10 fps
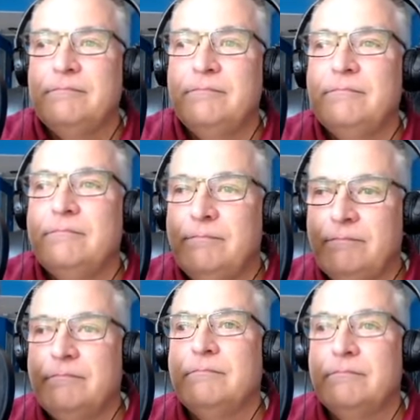
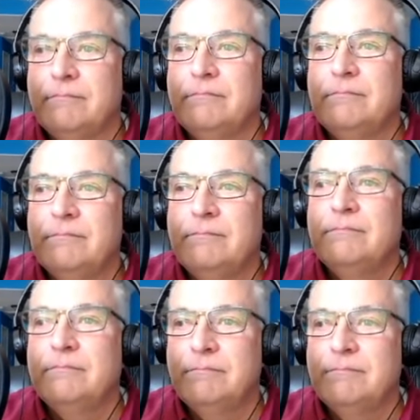
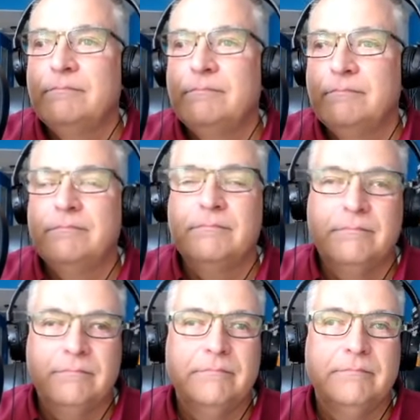
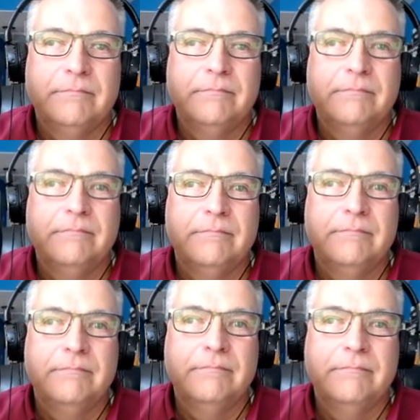
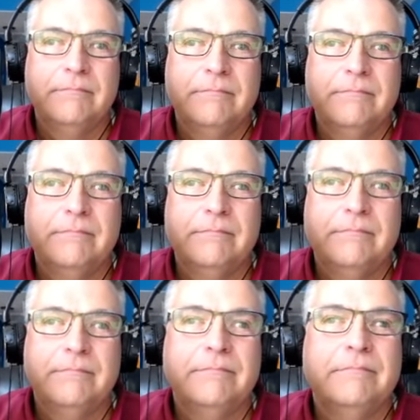
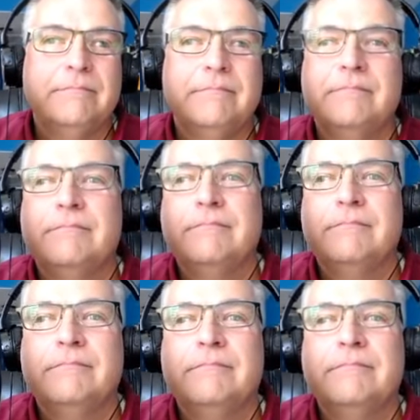
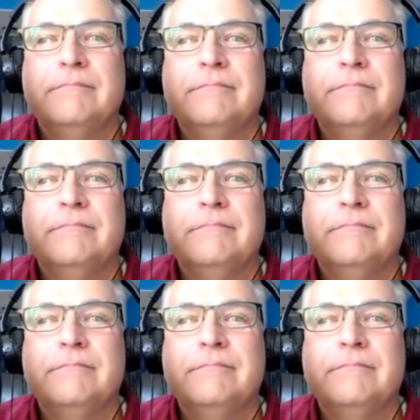The person shown says nothing.